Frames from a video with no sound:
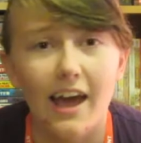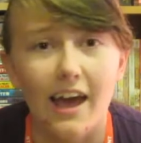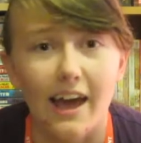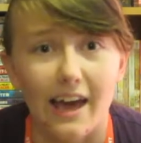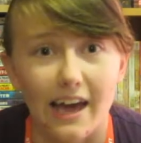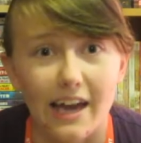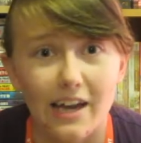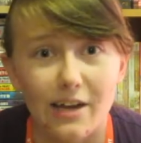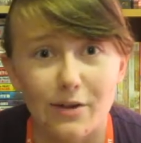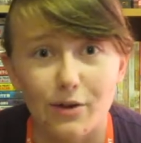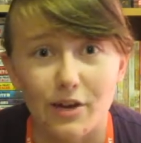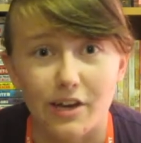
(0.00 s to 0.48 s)

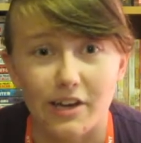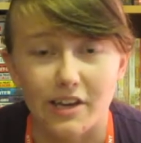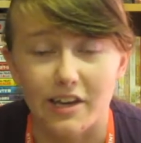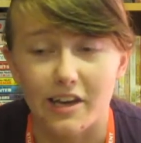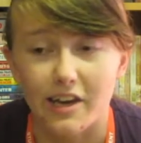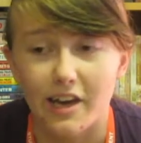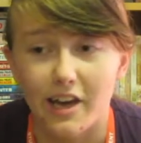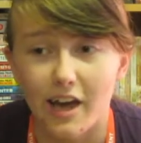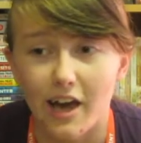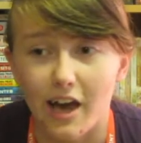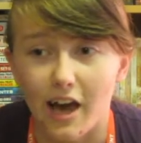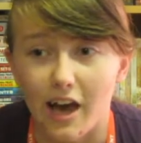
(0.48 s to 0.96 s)
Anyway,
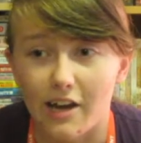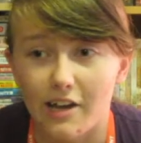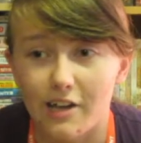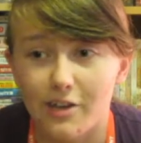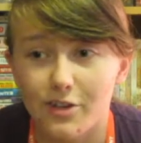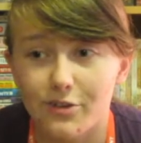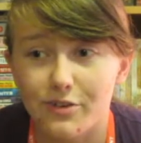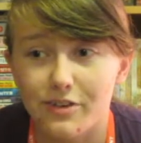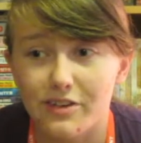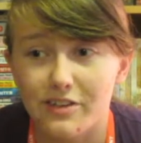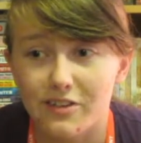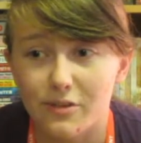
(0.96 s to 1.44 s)

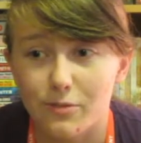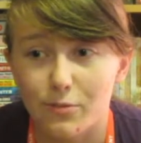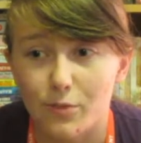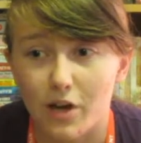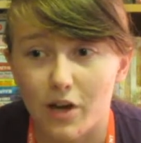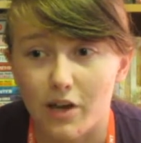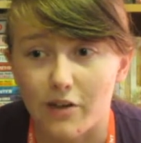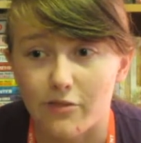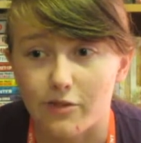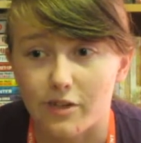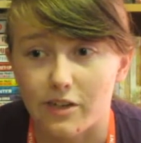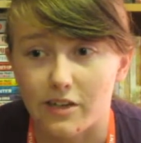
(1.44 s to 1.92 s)
another reason
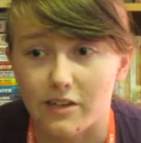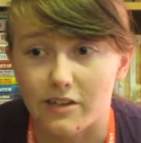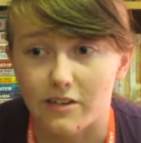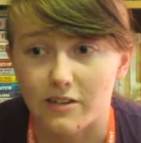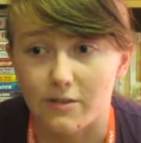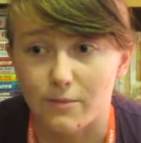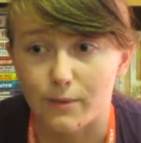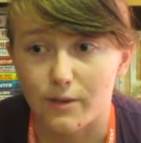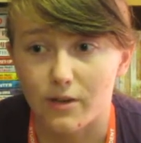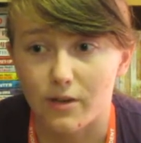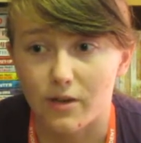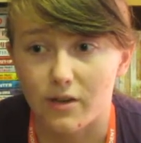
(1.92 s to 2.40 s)
why I read
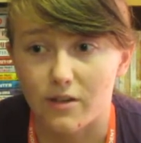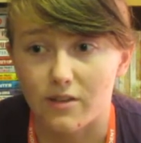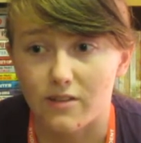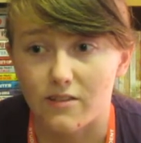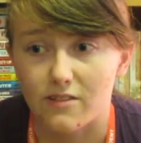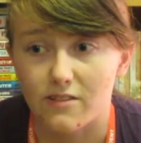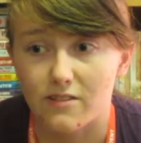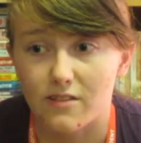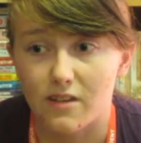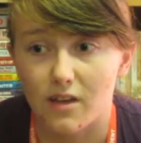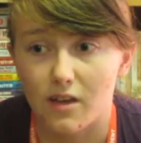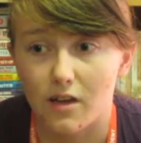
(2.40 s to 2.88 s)
is
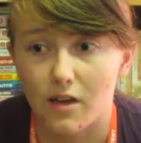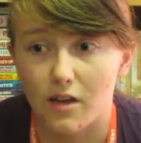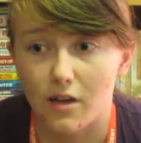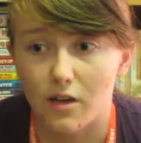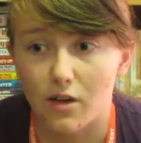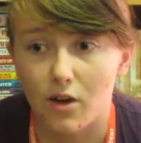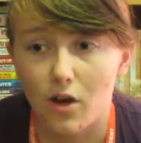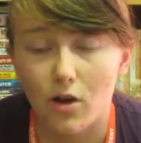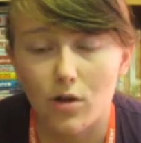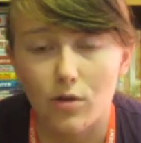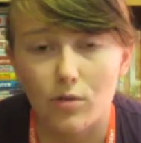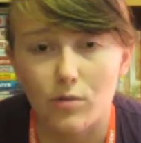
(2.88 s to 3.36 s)
because
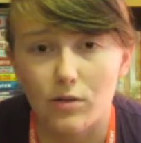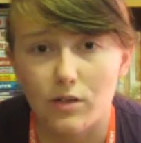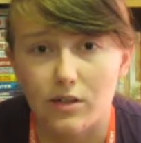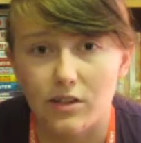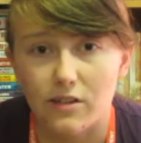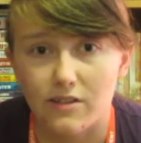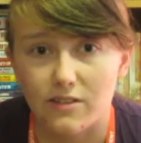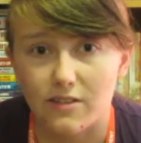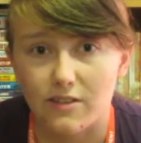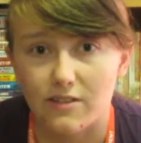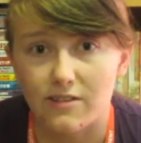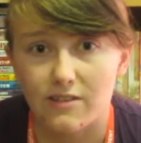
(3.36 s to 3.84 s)
not only
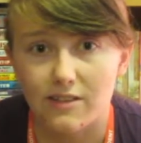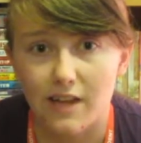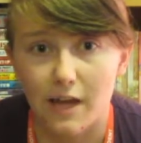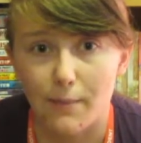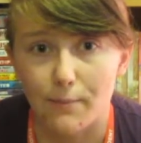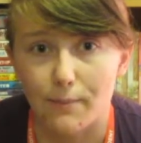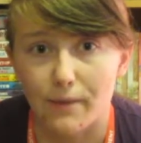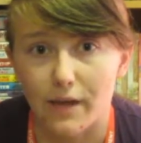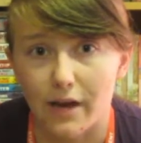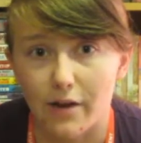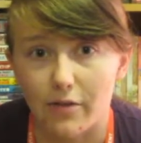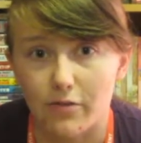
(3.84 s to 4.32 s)
does it
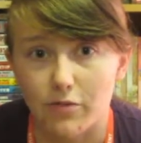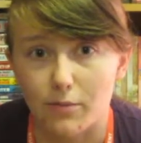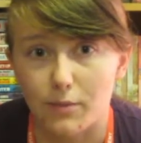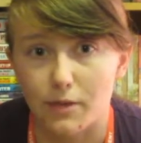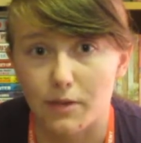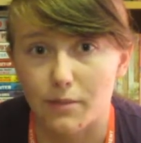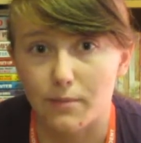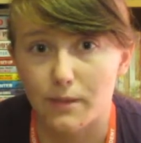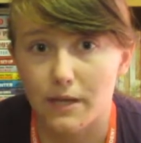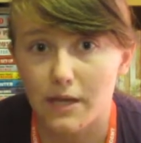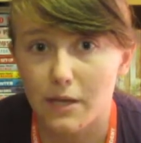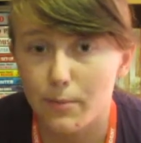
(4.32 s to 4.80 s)
stand me out from
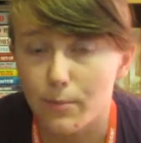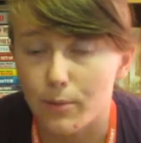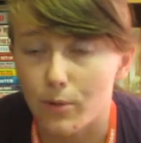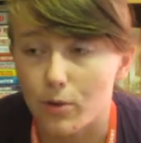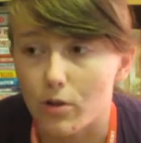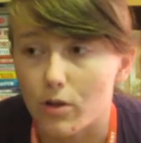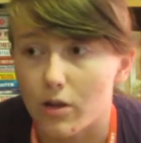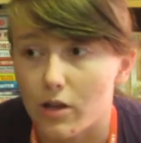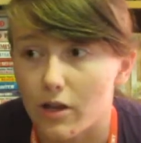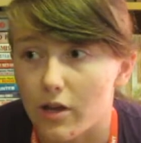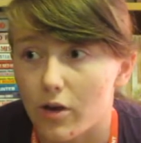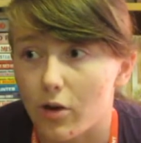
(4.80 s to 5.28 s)
other
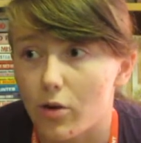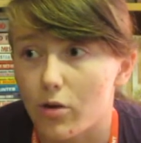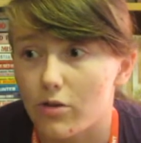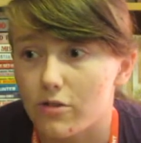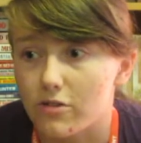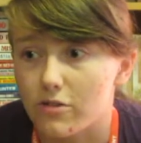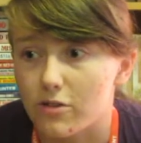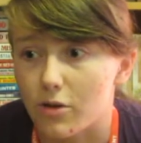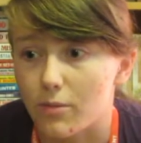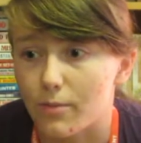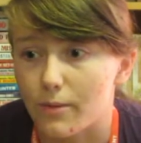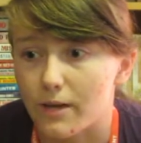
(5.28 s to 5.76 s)
people, it
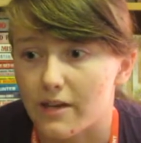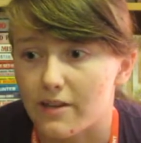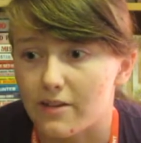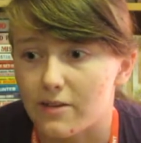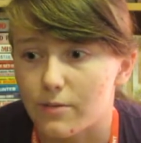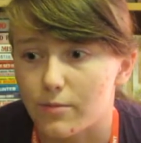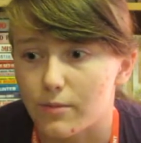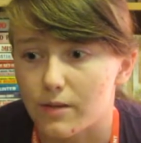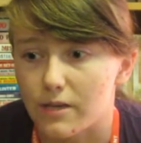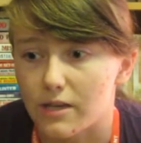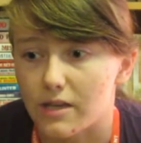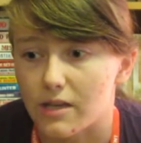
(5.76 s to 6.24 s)
also
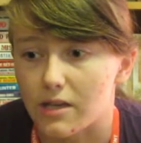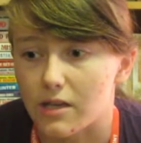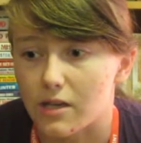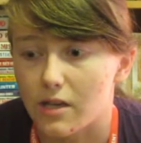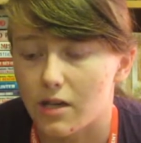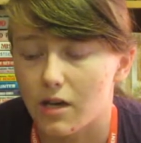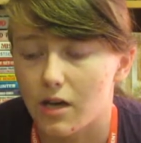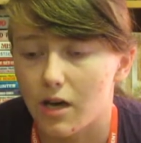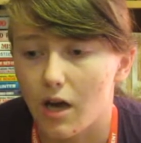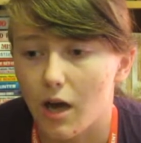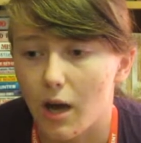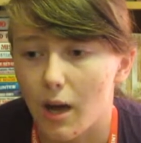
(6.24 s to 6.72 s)
makes me
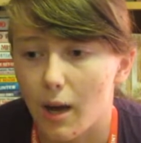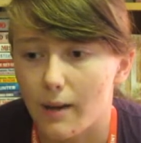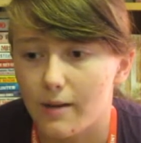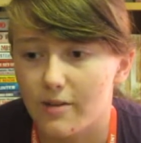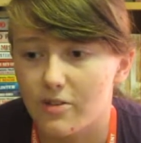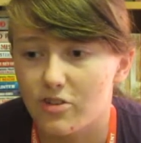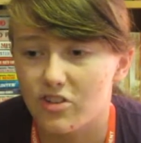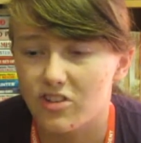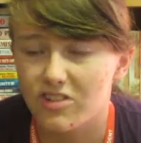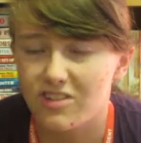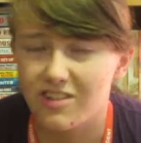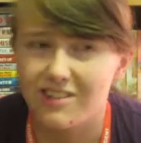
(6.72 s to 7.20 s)

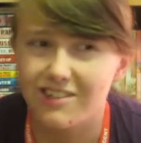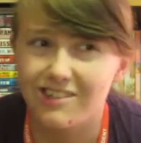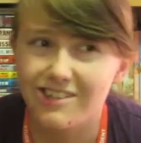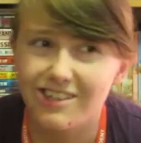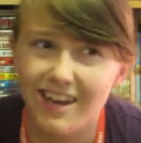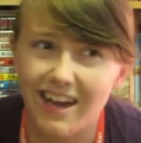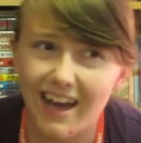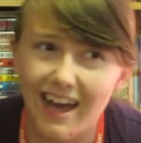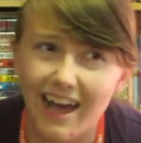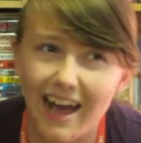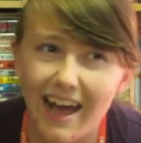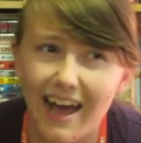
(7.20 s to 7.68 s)
just a
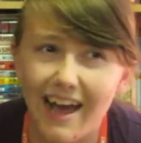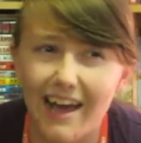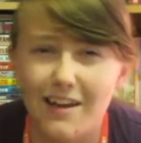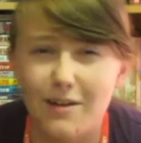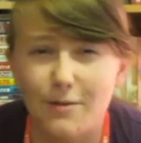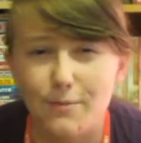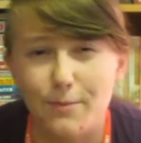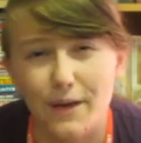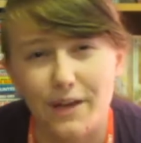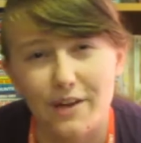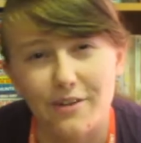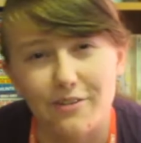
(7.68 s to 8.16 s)

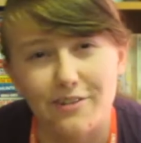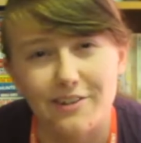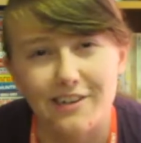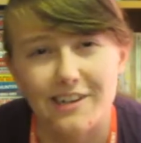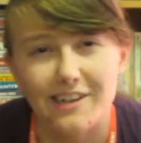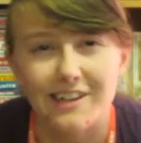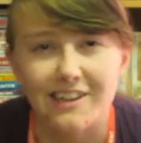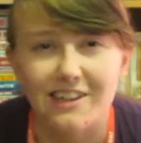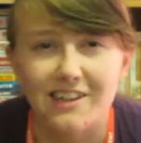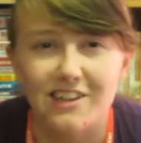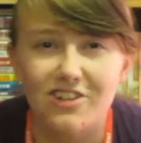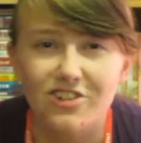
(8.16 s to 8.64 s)
tad better at
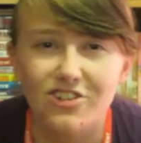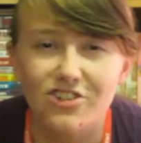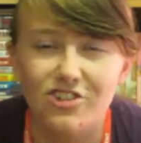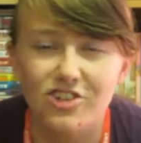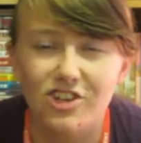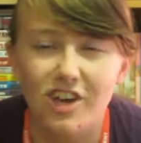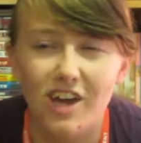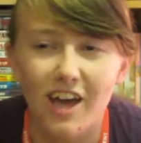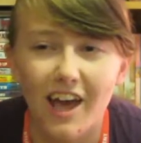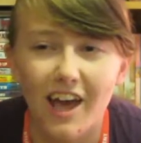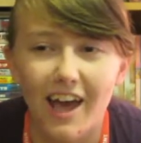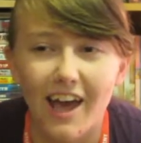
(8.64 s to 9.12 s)
English.